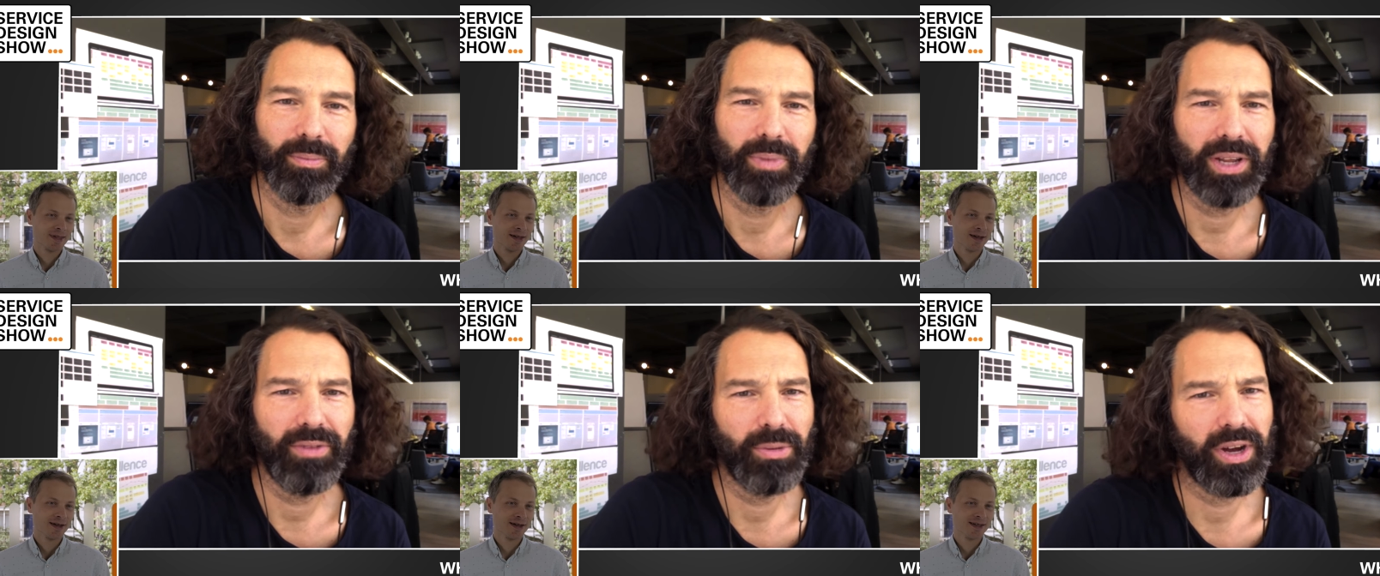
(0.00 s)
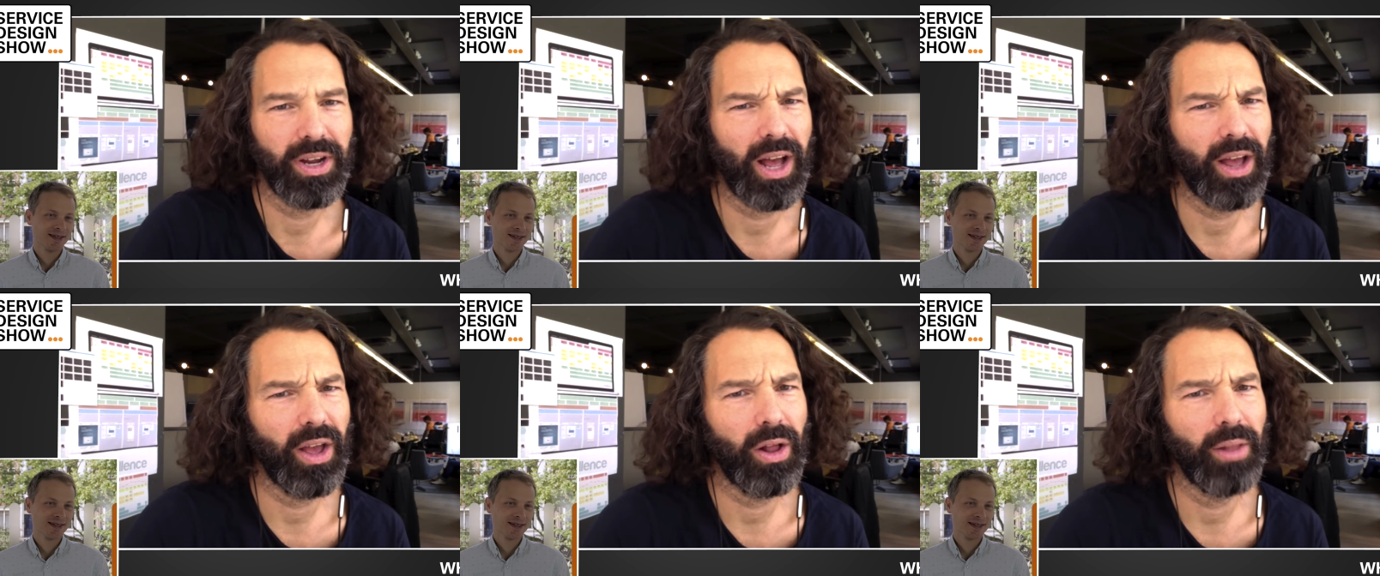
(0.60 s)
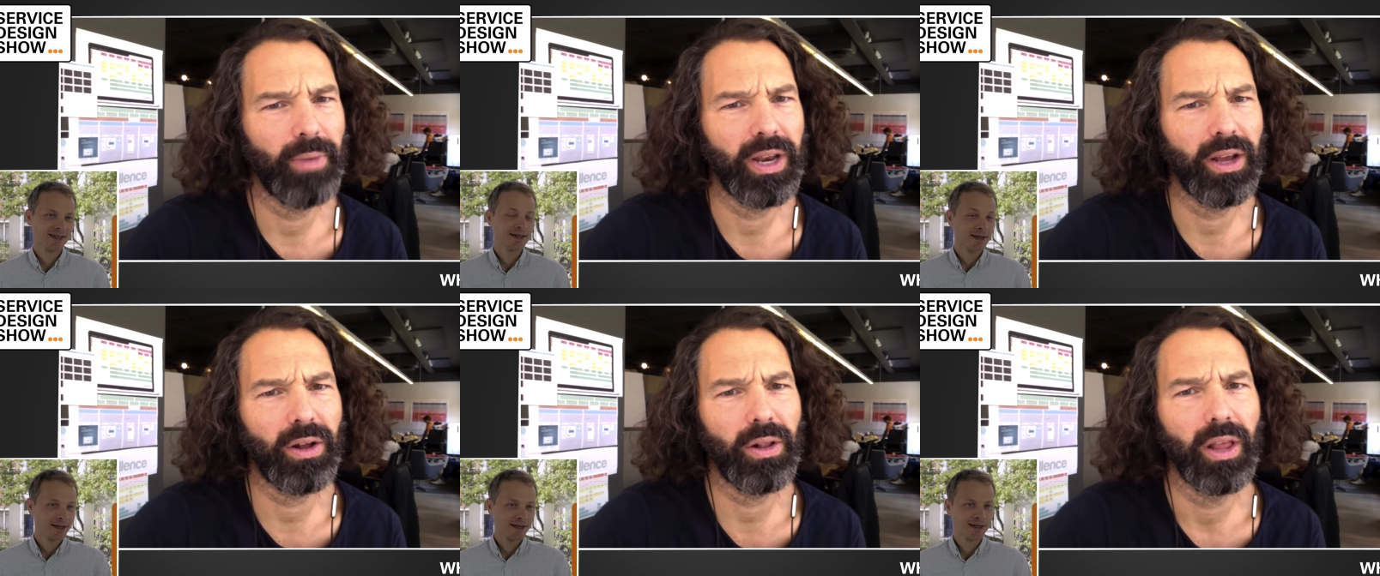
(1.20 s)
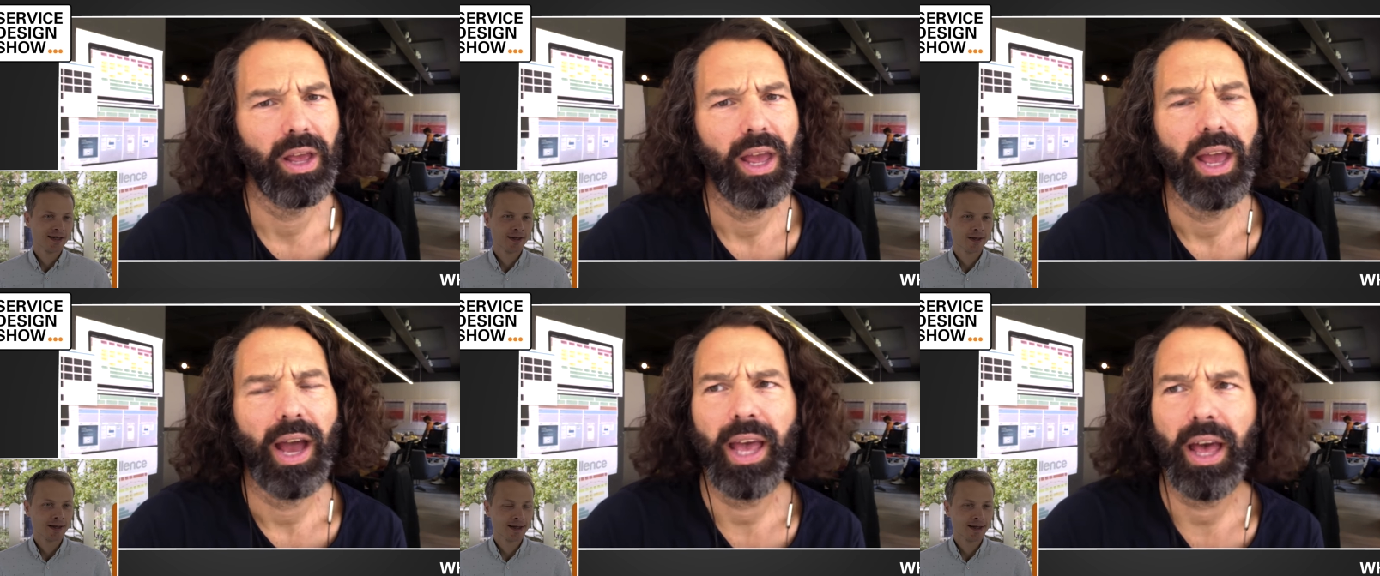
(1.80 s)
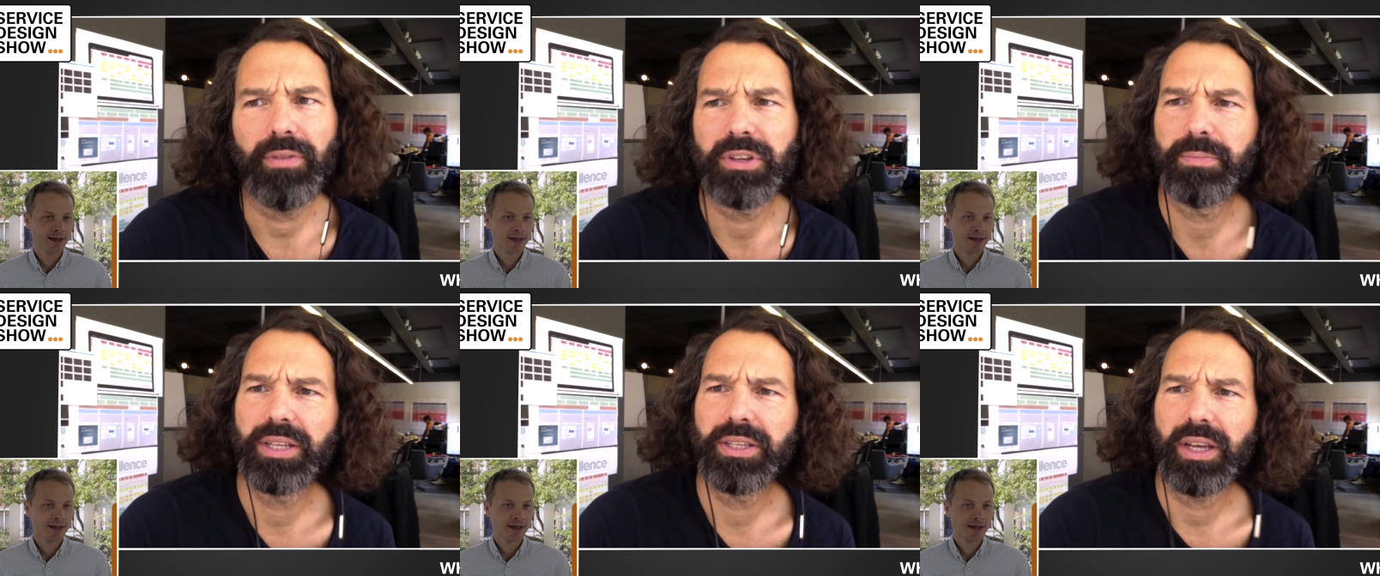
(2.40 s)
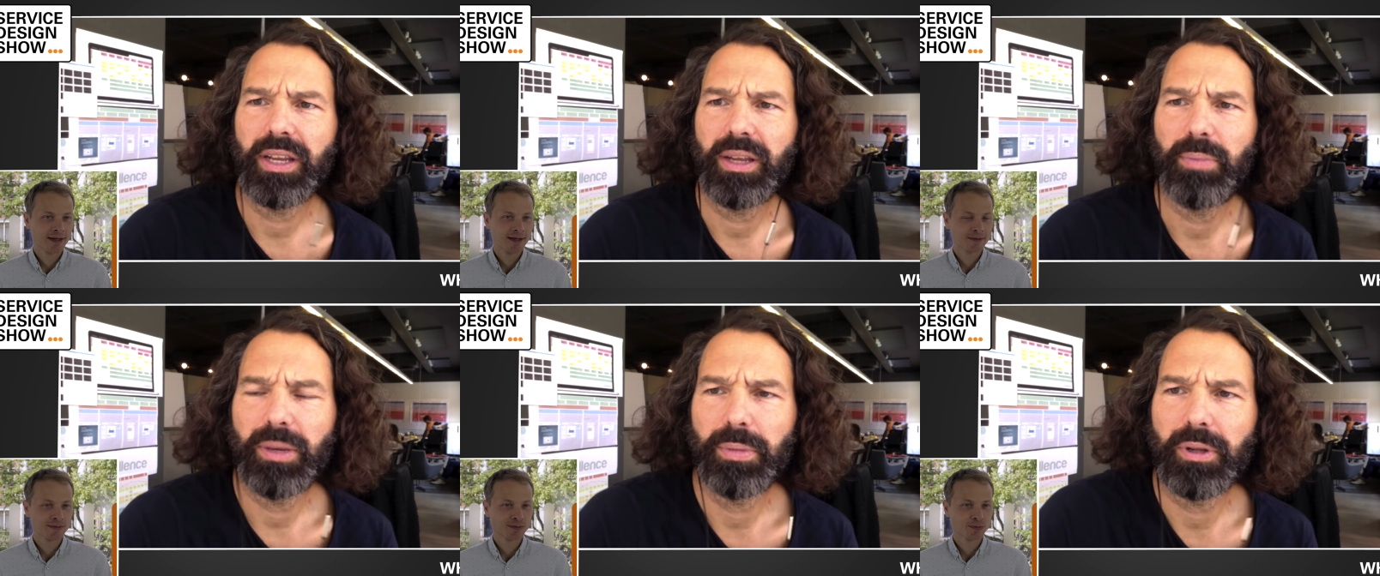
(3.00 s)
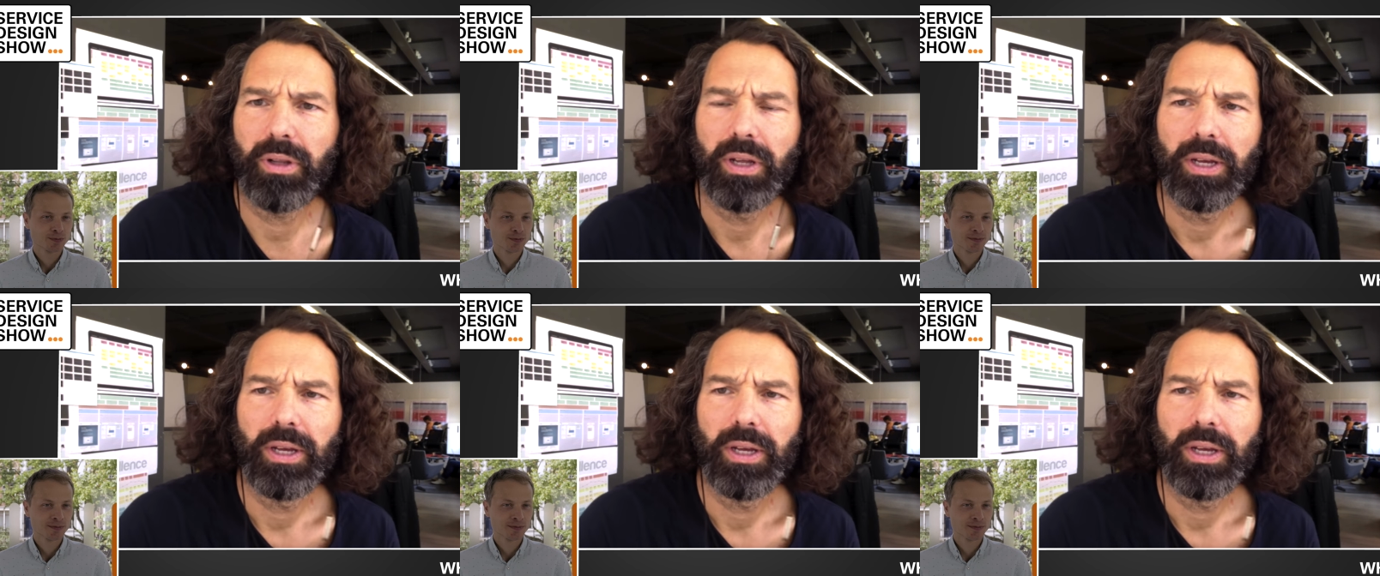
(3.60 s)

Speaker 1: But everybody, I, all, I mean, all, I haven't met any people